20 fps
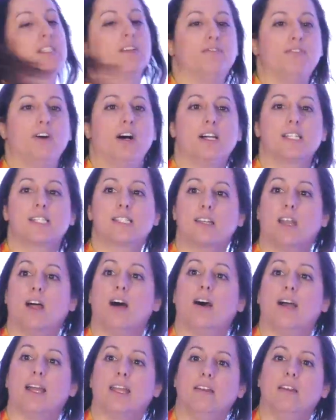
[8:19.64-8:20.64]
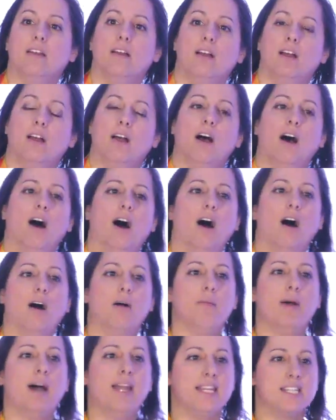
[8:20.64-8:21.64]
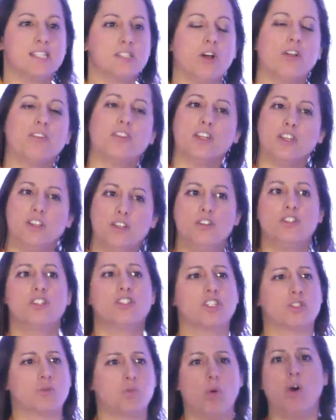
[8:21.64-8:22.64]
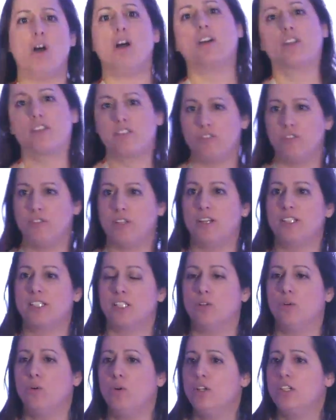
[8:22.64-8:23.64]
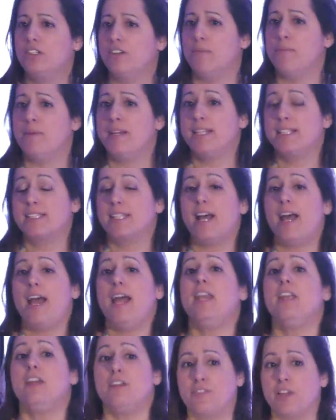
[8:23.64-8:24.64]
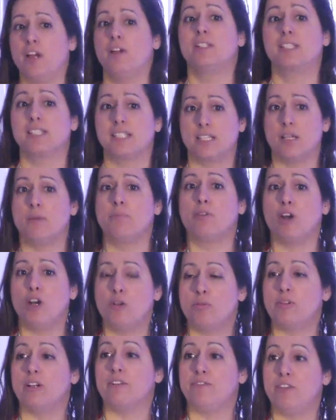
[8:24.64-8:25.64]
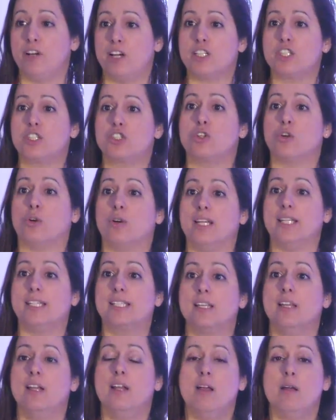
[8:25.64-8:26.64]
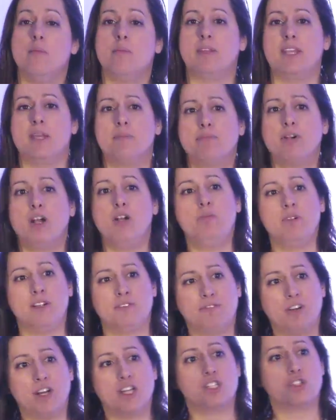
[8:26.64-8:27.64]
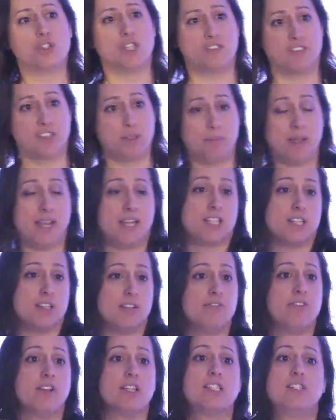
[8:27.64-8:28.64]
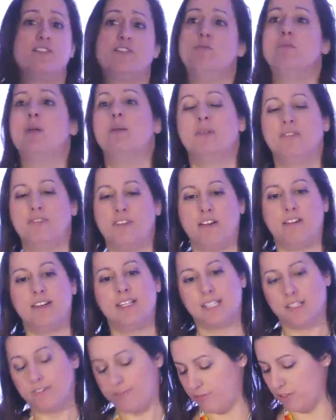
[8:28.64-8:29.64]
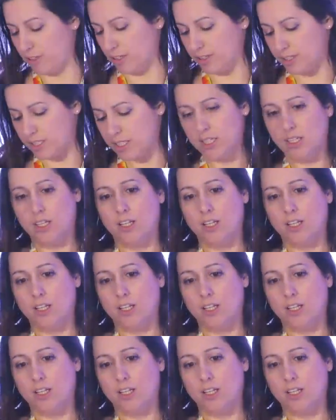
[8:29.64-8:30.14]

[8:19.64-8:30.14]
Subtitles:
are first line. And it's not that you should just work through those in order. It means that any of those is an appropriate first choice, but the appropriate first choice for the patient in front of you may be very different.